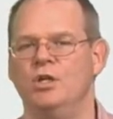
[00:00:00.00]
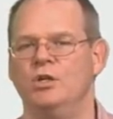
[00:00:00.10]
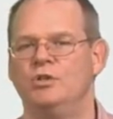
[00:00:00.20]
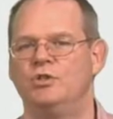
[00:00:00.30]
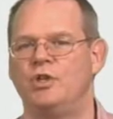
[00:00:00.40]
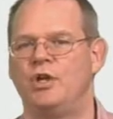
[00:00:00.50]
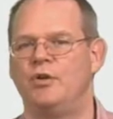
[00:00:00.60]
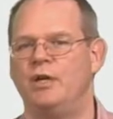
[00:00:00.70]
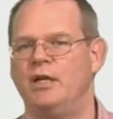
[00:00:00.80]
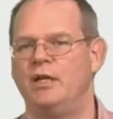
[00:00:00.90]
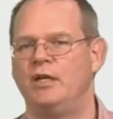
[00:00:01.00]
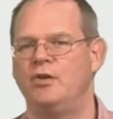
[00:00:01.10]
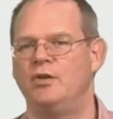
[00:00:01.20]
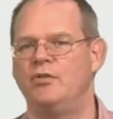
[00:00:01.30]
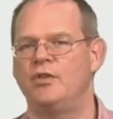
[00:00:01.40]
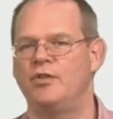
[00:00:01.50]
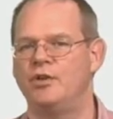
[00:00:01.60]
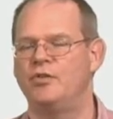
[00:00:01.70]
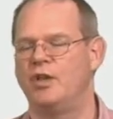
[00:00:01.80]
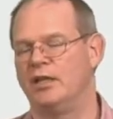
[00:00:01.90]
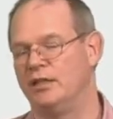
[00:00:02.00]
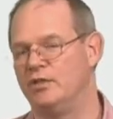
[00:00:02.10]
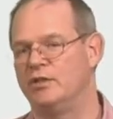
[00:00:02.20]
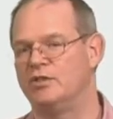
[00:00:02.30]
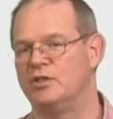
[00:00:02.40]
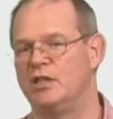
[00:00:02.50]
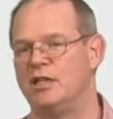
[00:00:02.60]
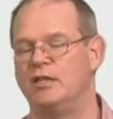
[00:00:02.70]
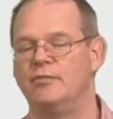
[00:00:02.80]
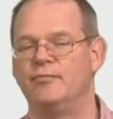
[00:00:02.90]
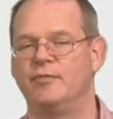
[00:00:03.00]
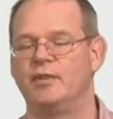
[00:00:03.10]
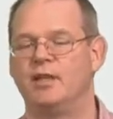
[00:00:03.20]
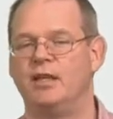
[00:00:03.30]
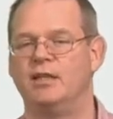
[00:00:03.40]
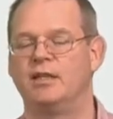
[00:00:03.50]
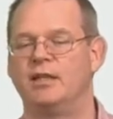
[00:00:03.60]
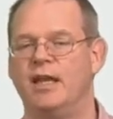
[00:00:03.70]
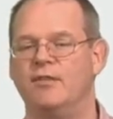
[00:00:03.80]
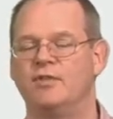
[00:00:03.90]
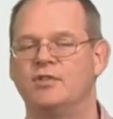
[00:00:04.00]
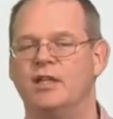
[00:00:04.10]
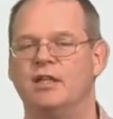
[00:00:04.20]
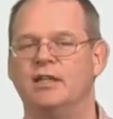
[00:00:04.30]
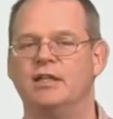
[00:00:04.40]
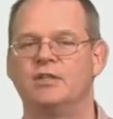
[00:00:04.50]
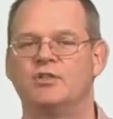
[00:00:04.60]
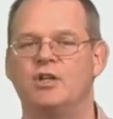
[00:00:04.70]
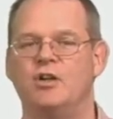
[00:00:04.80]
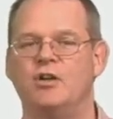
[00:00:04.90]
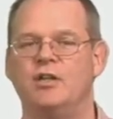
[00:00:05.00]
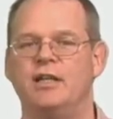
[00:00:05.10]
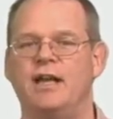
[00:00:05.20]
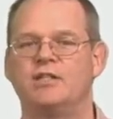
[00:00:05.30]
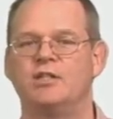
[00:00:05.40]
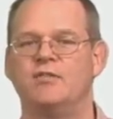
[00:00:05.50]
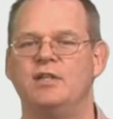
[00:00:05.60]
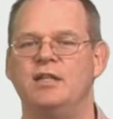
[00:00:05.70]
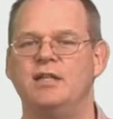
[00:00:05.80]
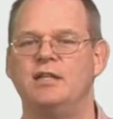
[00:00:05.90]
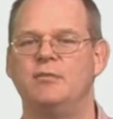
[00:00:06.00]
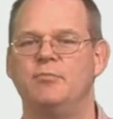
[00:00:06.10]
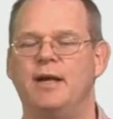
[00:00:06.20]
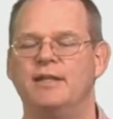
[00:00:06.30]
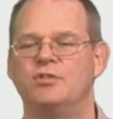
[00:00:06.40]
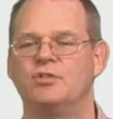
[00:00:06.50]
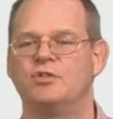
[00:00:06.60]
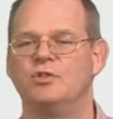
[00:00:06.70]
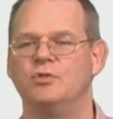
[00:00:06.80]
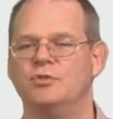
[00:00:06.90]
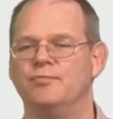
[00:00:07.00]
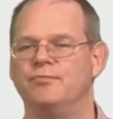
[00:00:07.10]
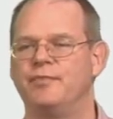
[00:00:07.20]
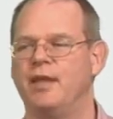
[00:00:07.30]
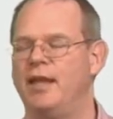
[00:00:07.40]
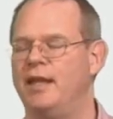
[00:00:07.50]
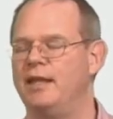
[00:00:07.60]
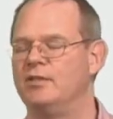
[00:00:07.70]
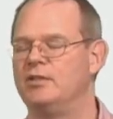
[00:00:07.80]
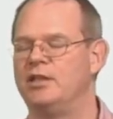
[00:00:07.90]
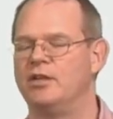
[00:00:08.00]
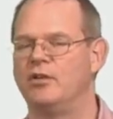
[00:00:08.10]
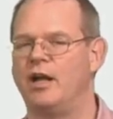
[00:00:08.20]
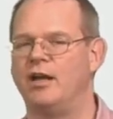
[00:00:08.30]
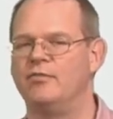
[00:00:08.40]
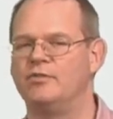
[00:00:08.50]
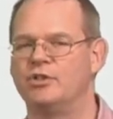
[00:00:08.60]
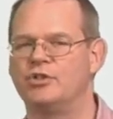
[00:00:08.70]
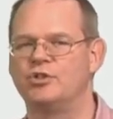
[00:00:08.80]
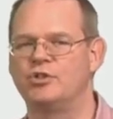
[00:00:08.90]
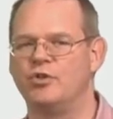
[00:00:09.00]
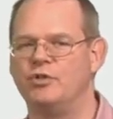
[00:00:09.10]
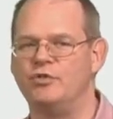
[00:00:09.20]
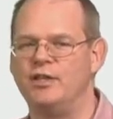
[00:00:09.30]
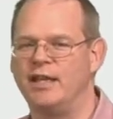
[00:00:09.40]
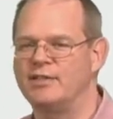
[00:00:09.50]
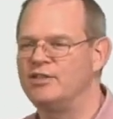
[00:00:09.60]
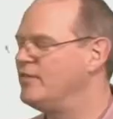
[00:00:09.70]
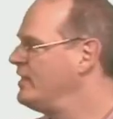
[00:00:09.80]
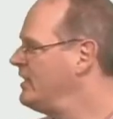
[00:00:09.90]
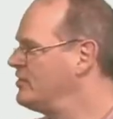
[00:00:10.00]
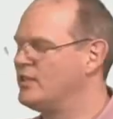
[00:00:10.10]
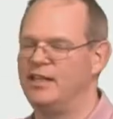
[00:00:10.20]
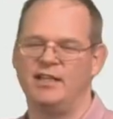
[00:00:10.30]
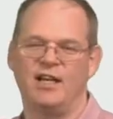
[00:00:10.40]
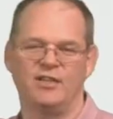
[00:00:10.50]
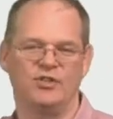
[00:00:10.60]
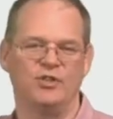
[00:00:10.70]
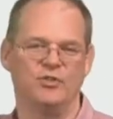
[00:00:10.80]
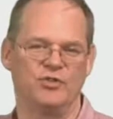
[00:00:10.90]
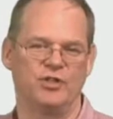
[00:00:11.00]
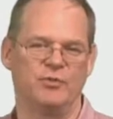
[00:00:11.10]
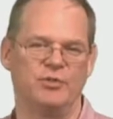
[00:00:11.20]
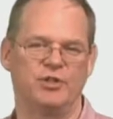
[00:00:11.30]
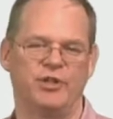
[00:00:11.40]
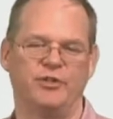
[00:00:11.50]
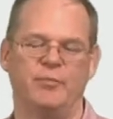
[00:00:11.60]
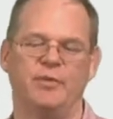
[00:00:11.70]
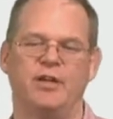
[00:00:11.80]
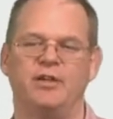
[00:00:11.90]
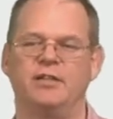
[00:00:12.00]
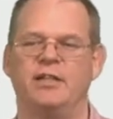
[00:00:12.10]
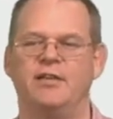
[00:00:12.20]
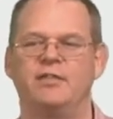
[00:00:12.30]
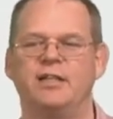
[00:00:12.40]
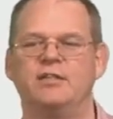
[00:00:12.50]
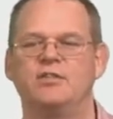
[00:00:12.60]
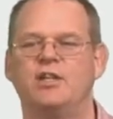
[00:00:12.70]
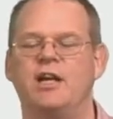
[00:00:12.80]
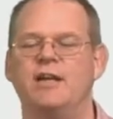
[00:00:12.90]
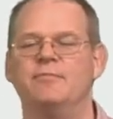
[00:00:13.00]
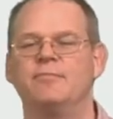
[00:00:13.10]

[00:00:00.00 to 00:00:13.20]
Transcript: So the third thing that you can see in the Canvas analytics are the activity by student. And here I've just shown you the activities and not the students that would show up there on the left-hand side.